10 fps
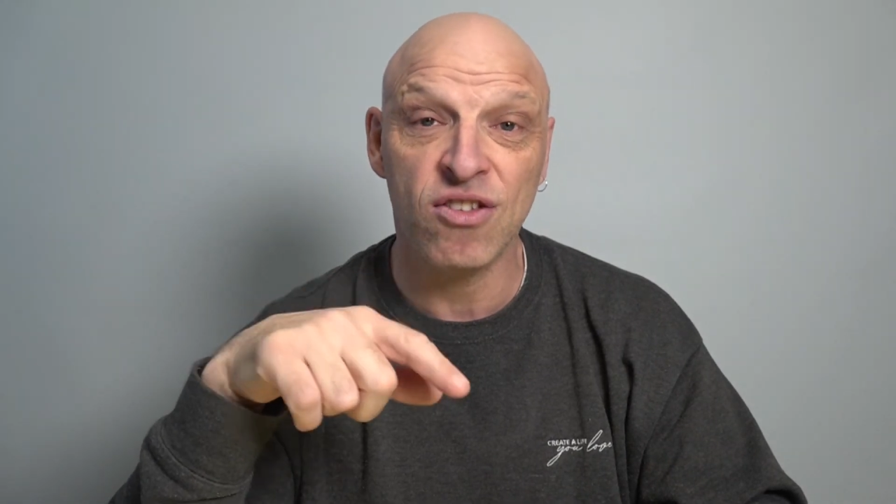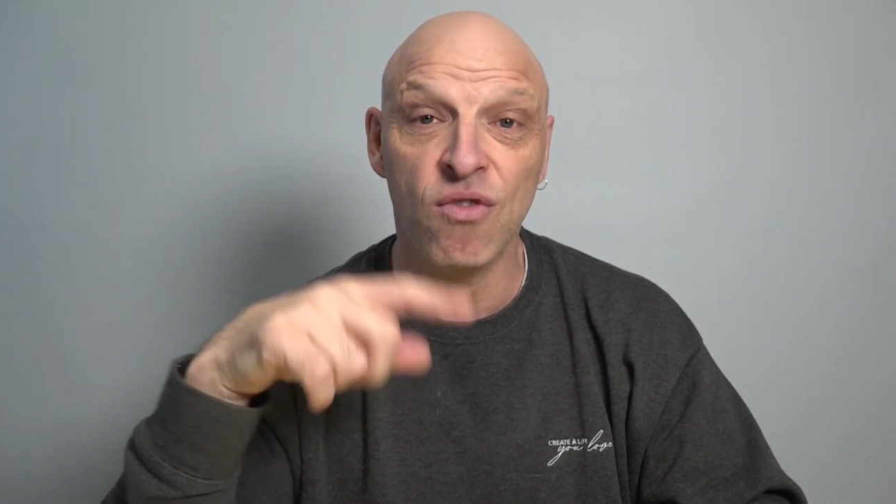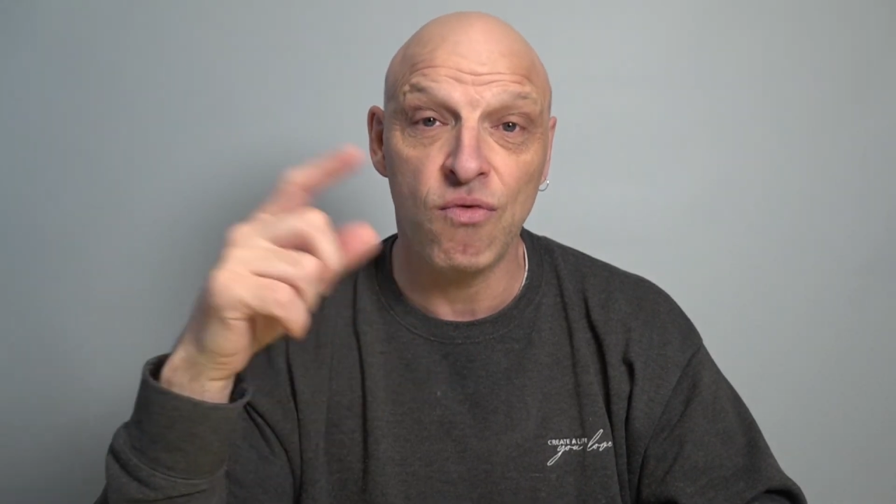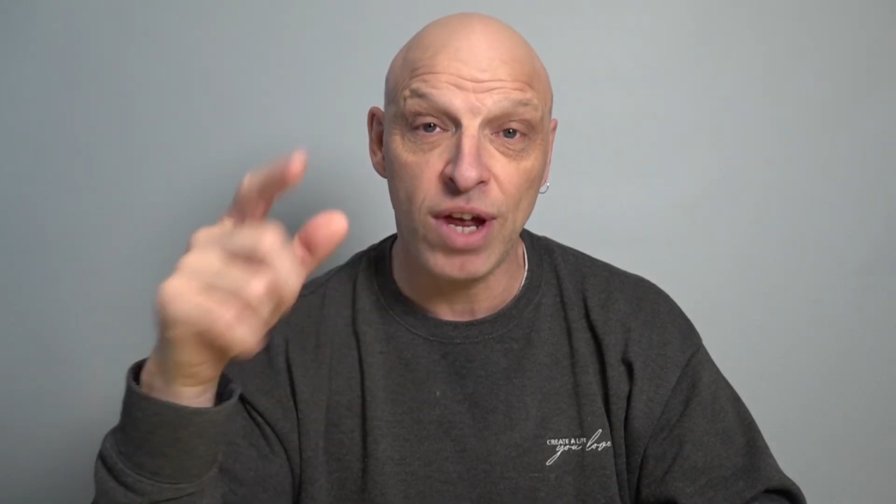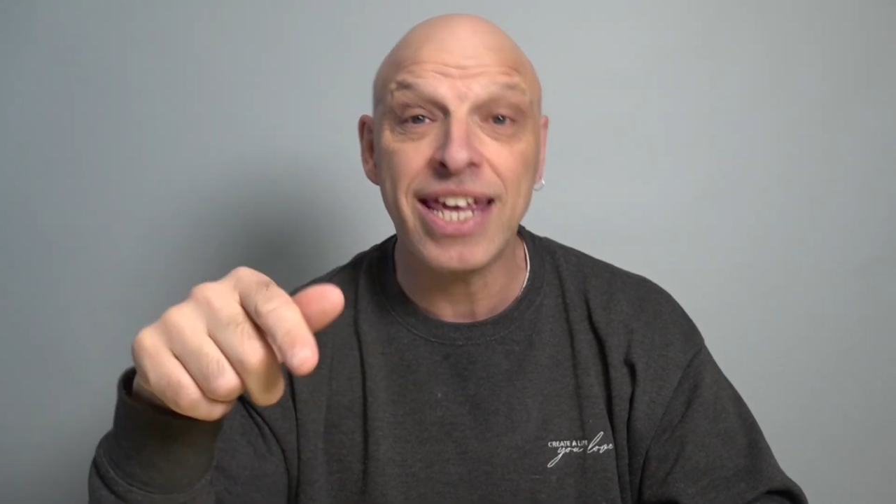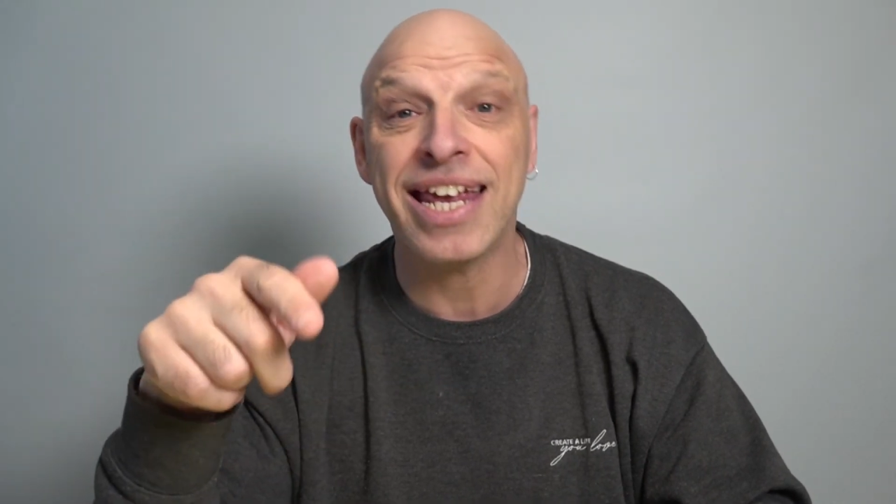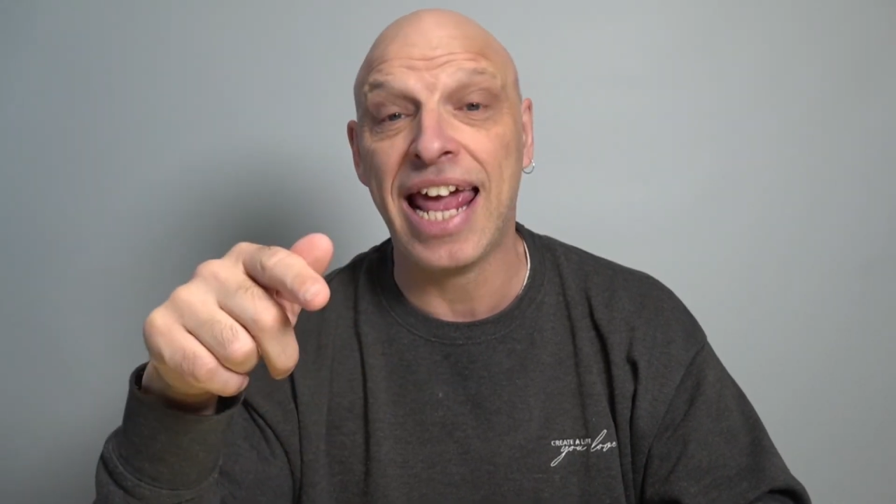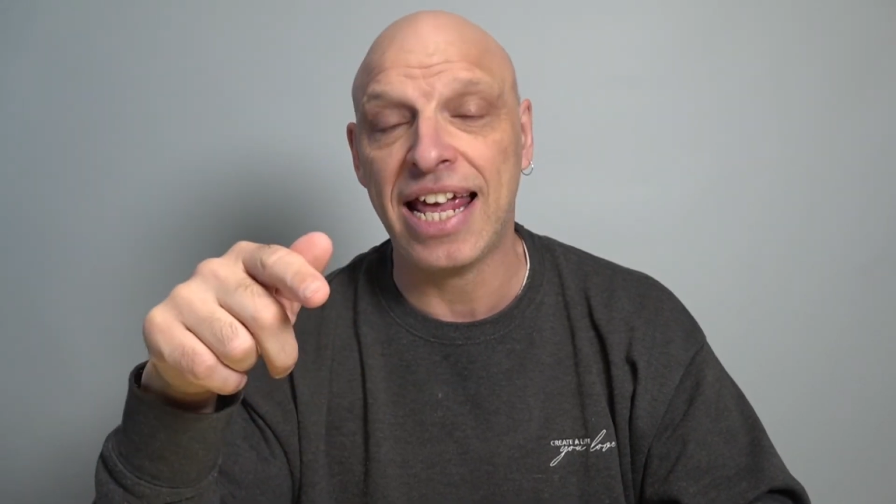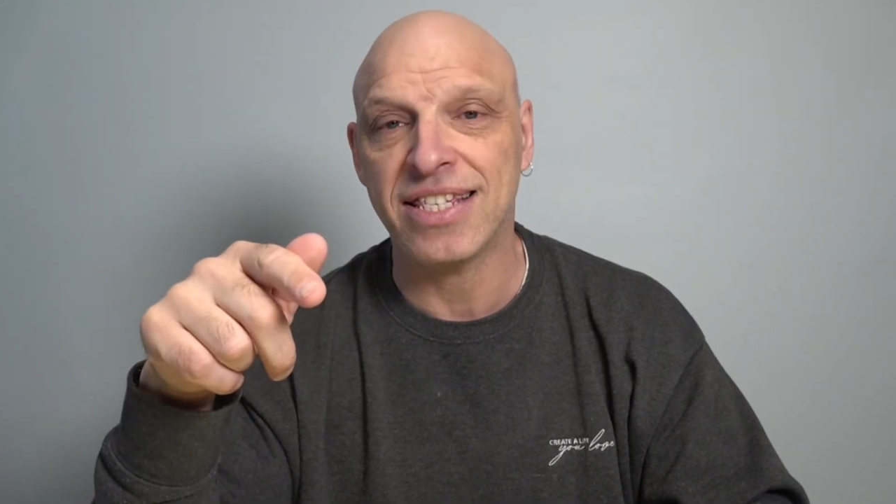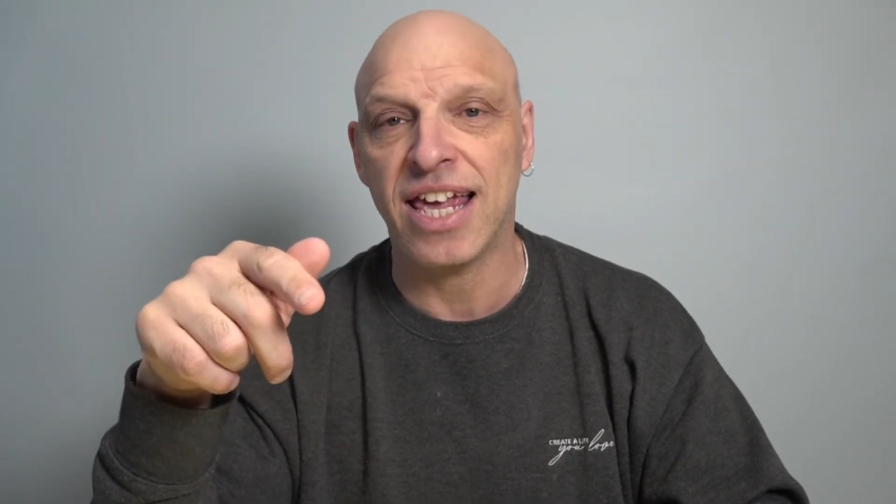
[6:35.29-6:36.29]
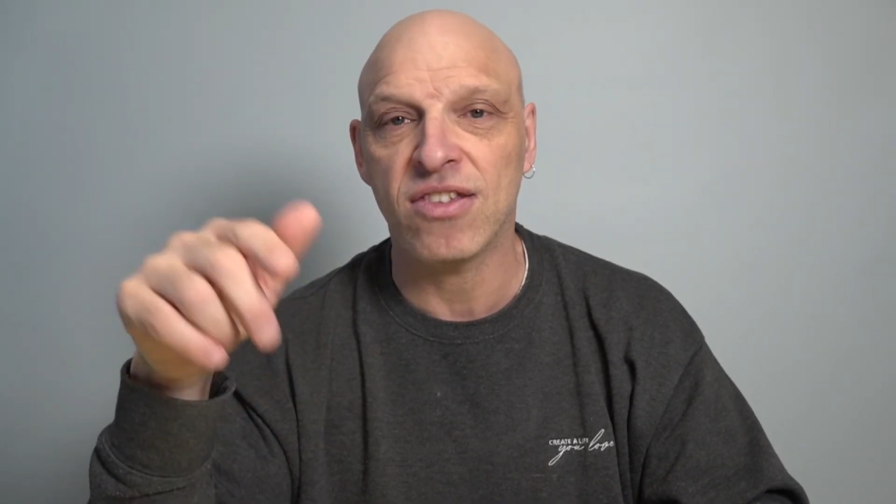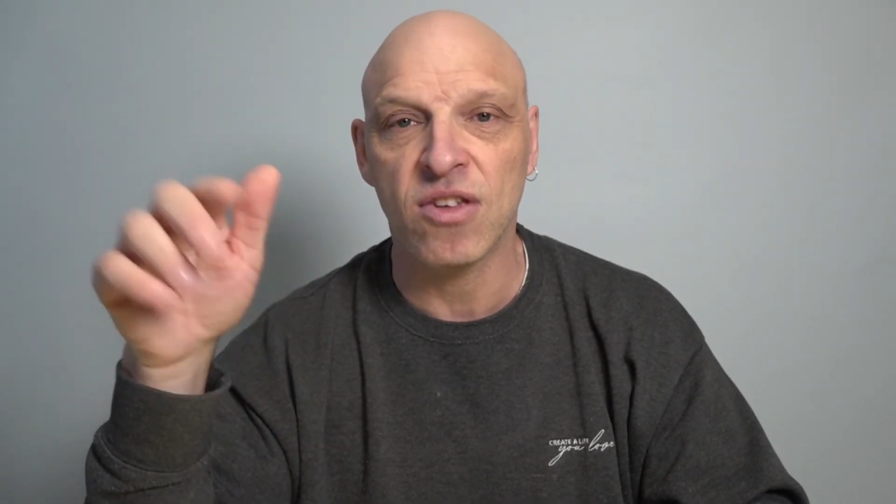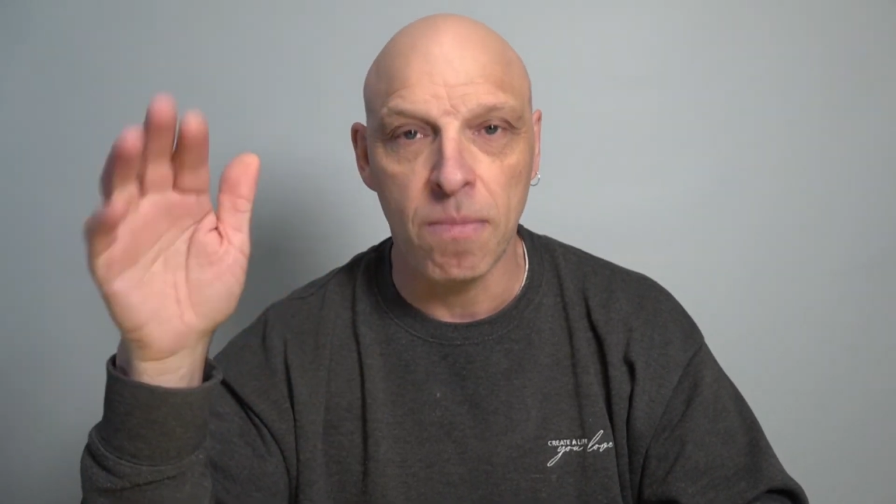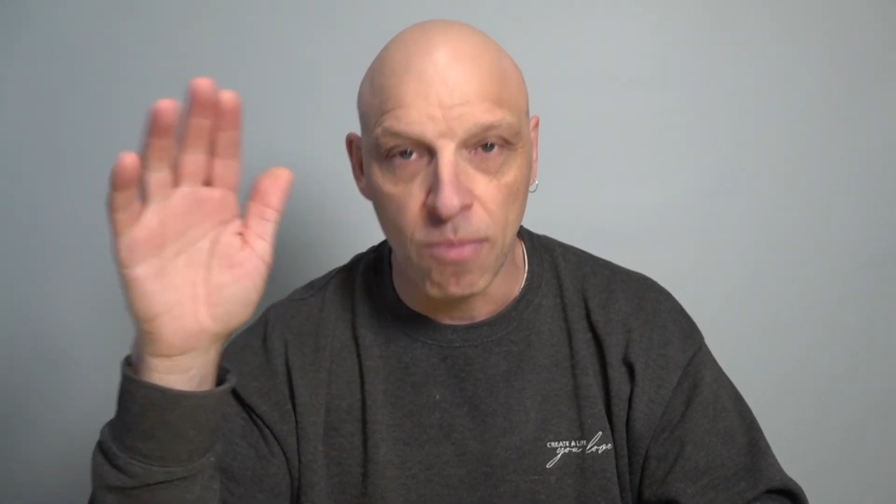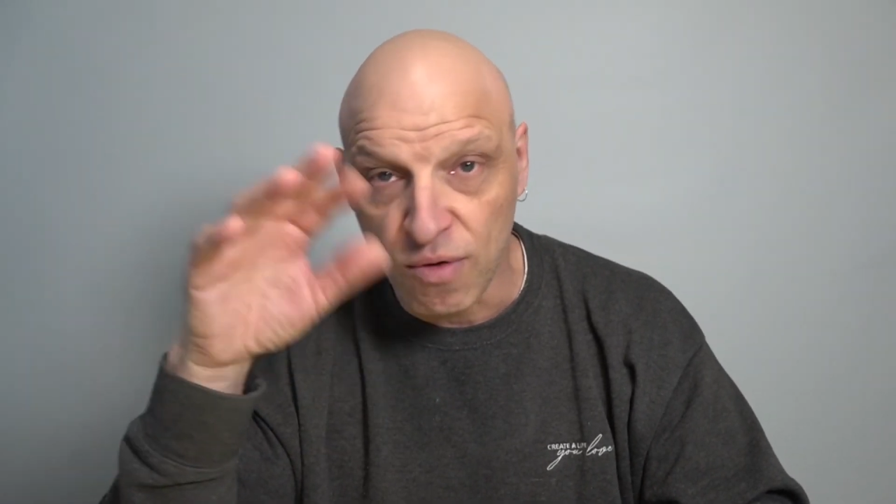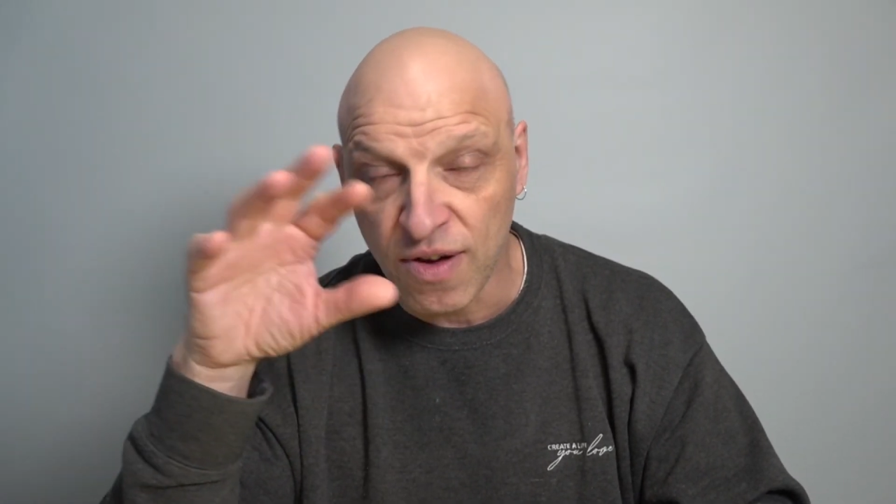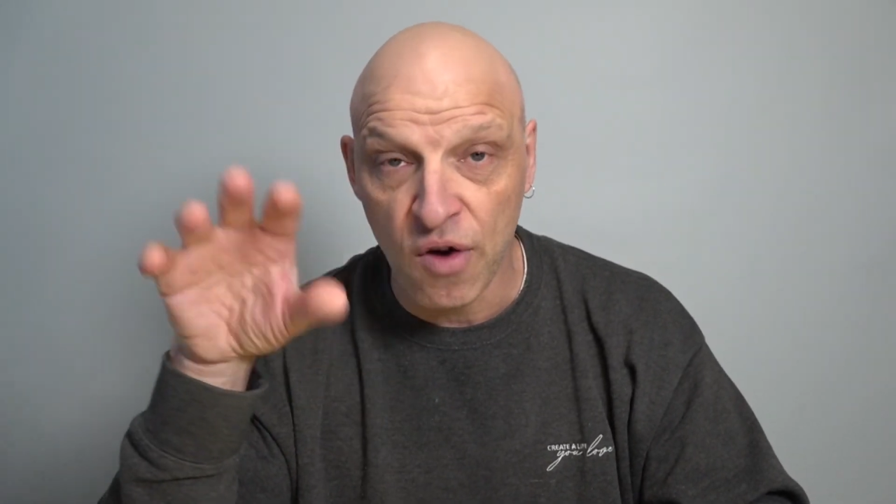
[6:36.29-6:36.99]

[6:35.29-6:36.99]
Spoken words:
to reconnect it to move it